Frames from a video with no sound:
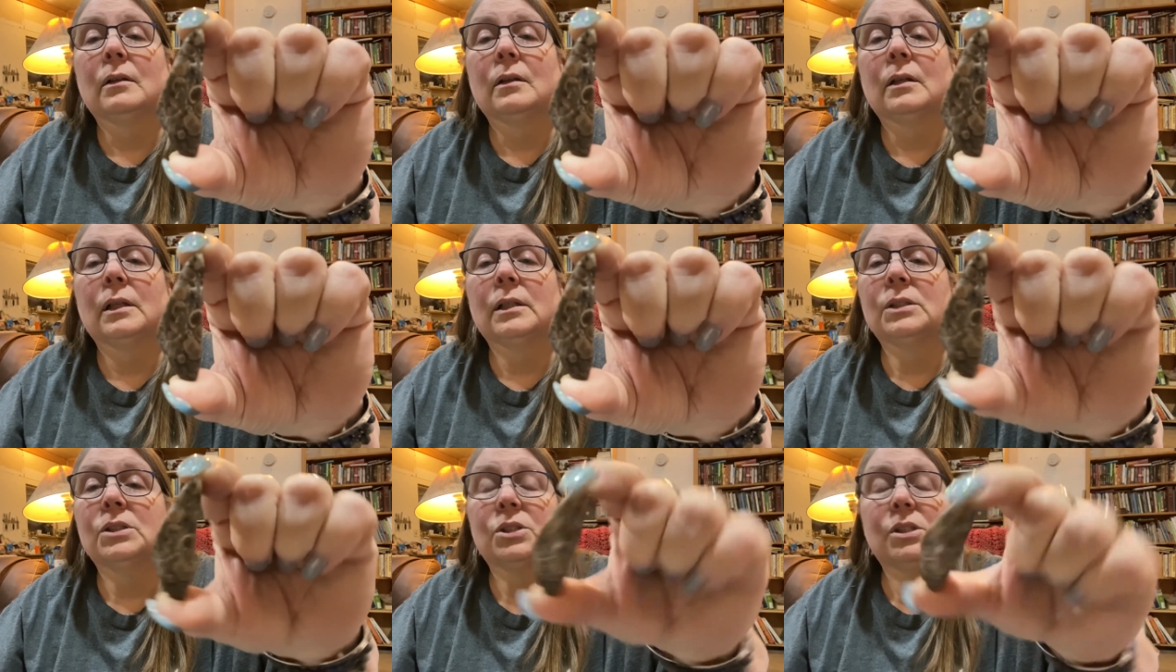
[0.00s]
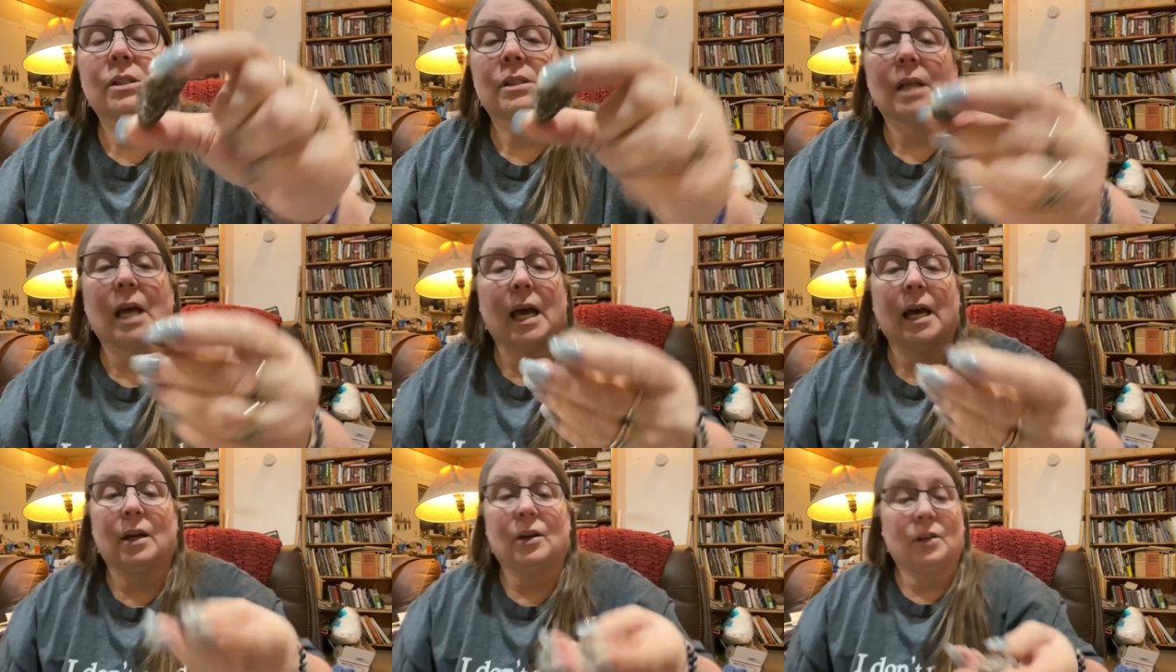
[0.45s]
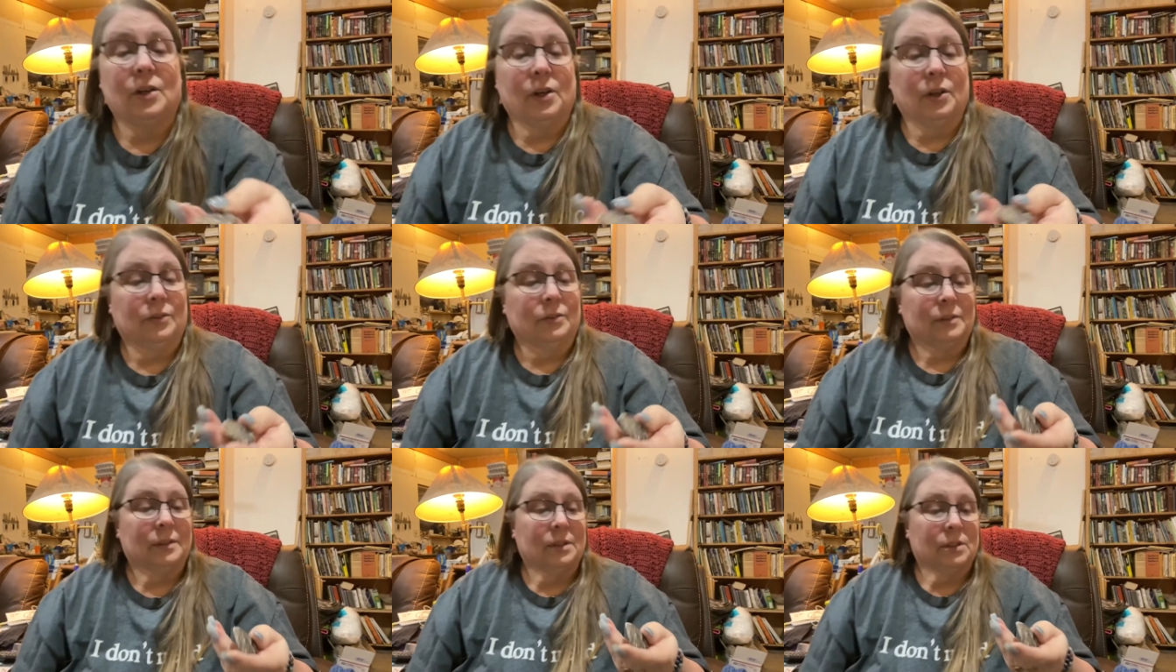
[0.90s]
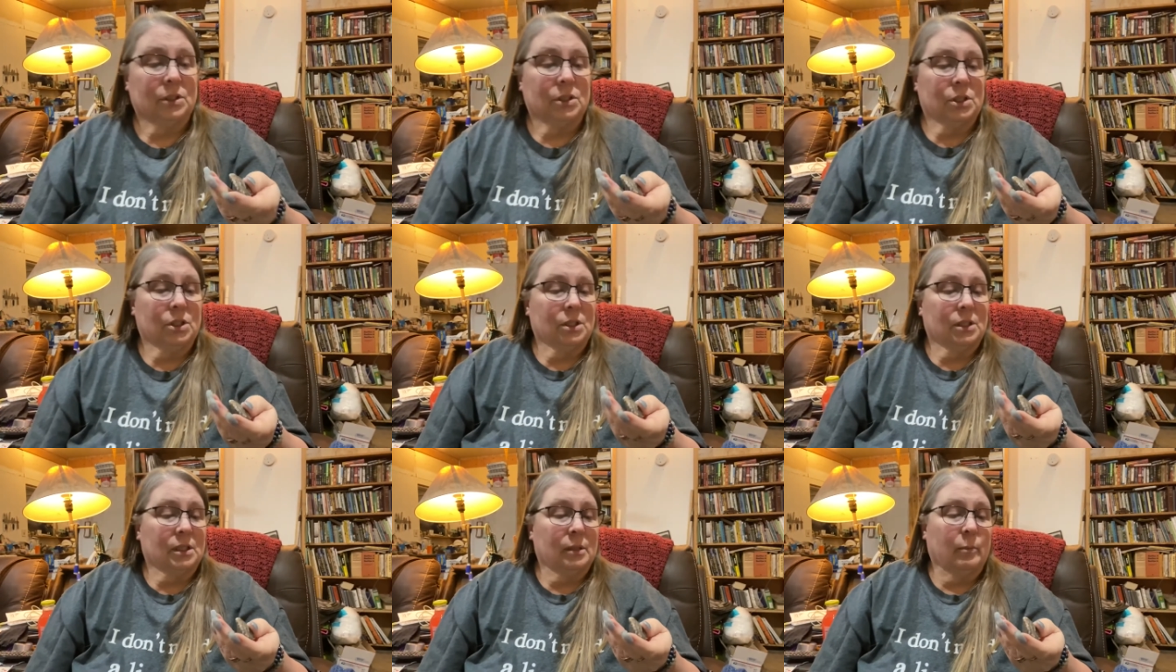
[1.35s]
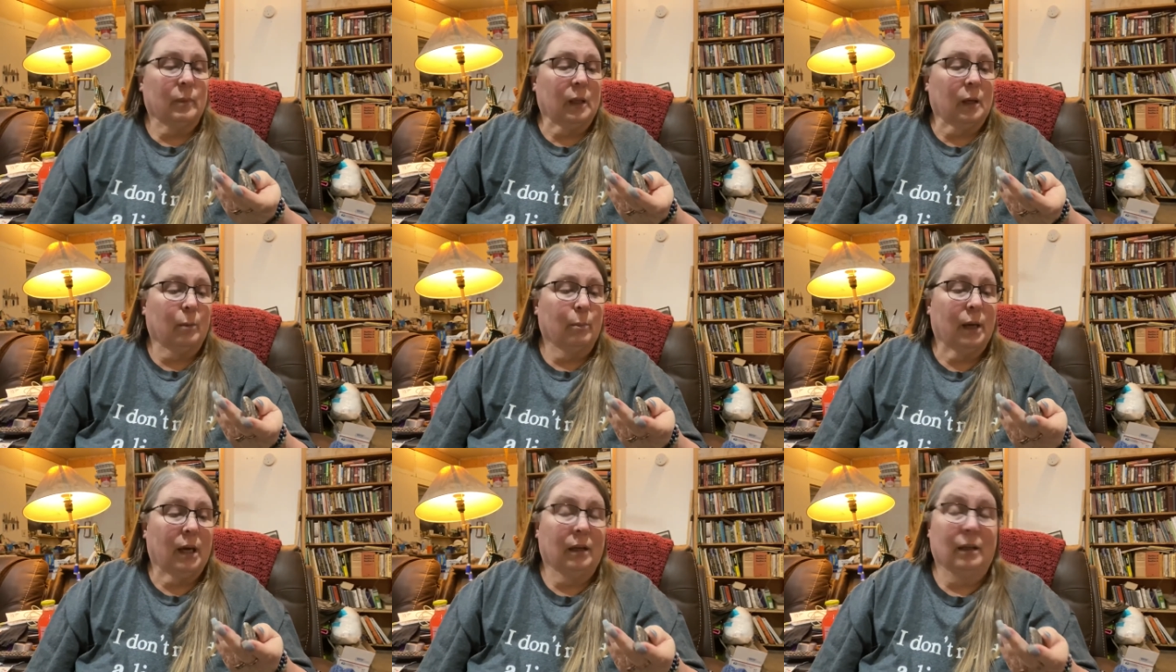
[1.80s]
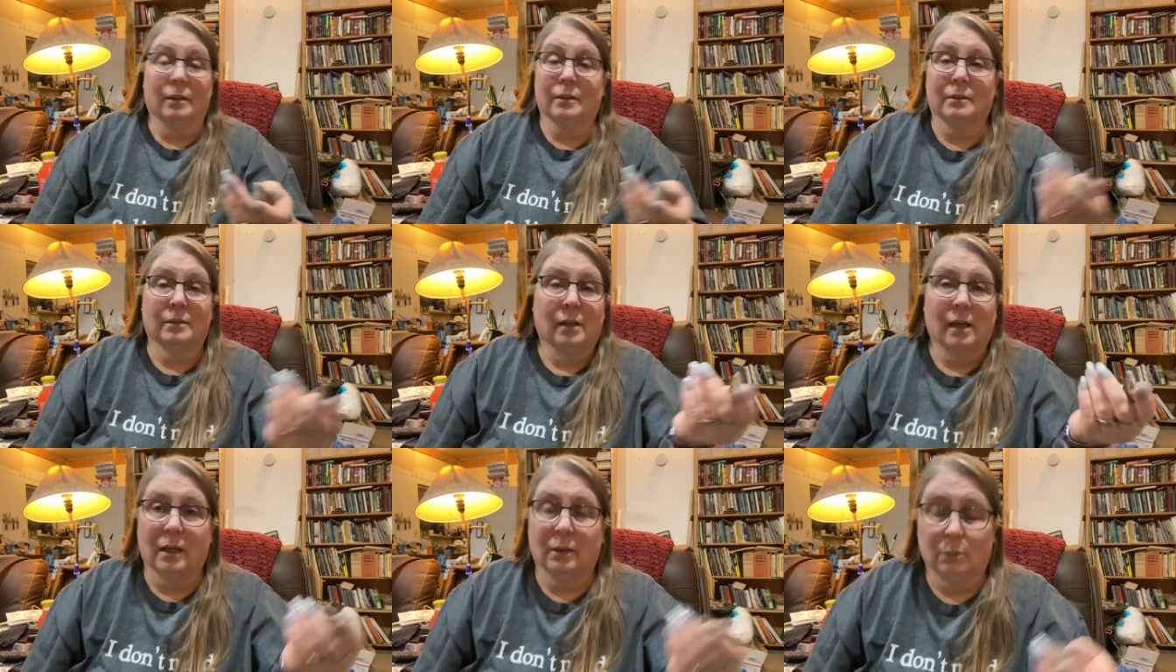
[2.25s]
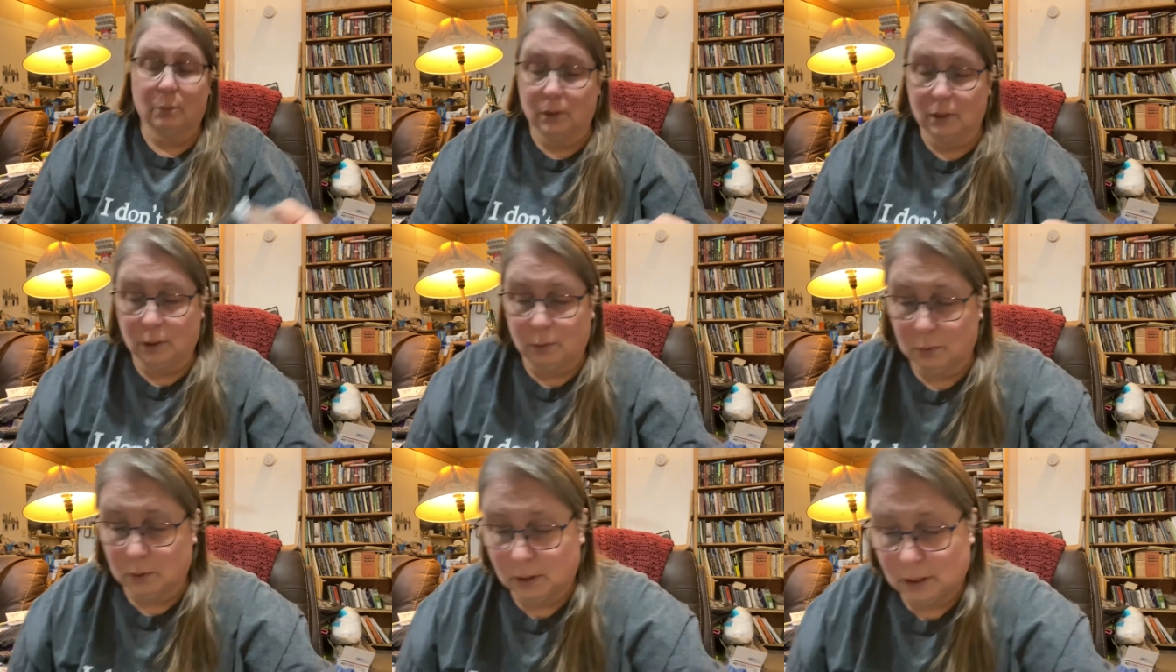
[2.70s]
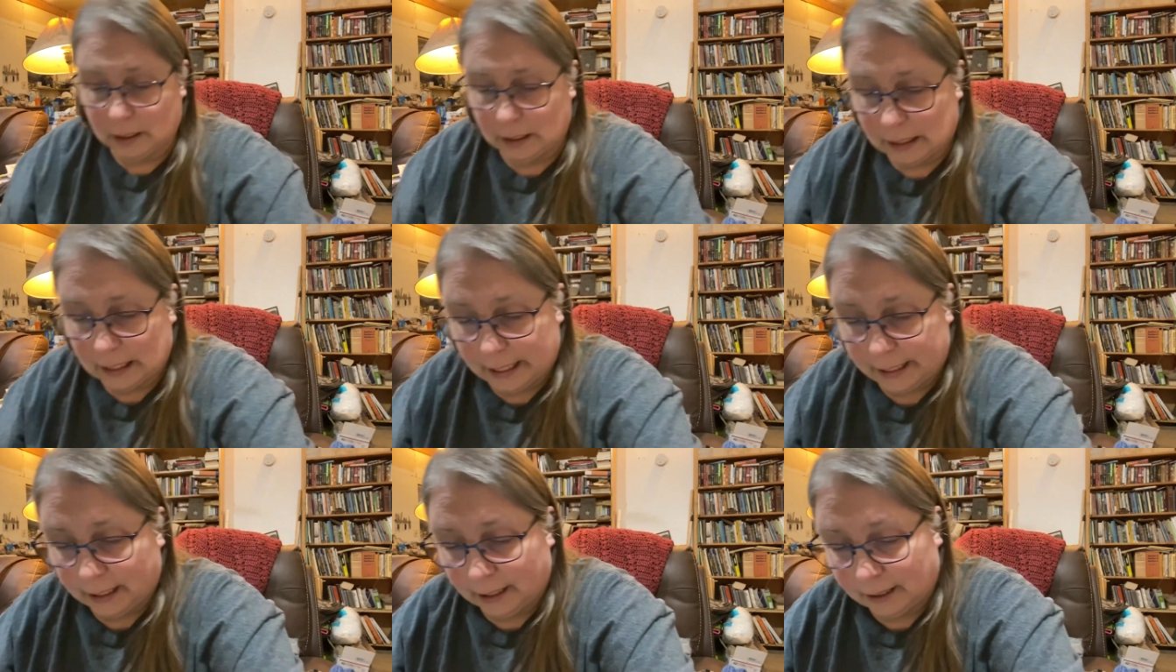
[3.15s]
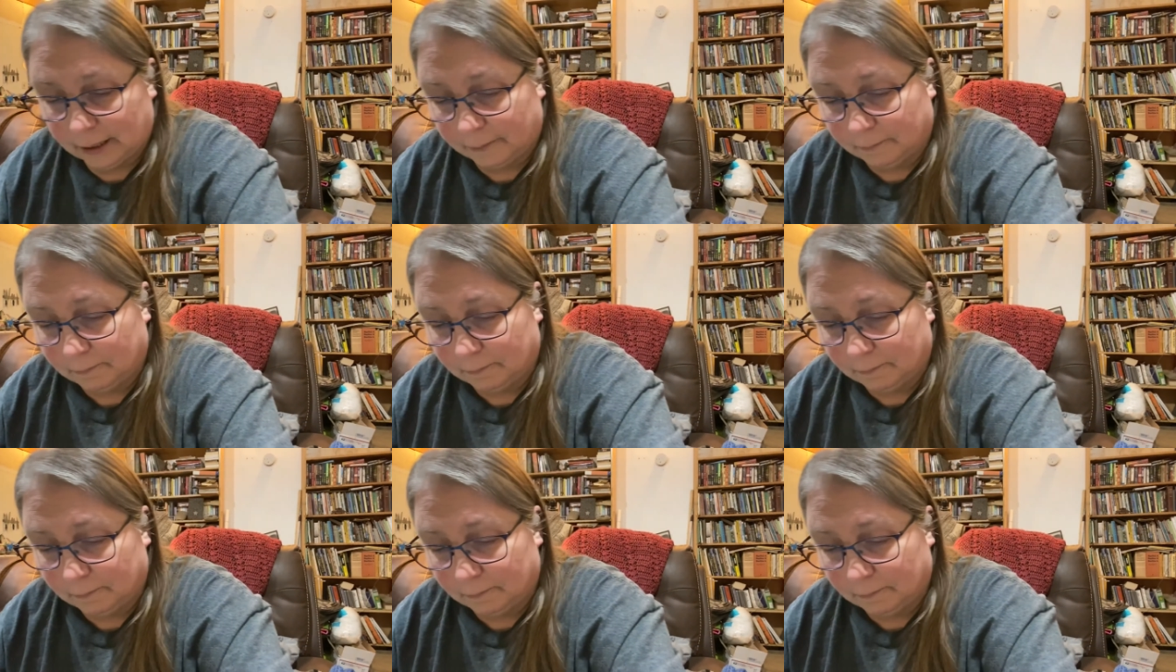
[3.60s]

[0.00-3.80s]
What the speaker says: It's just, I don't know. There's just something about it I really, really like.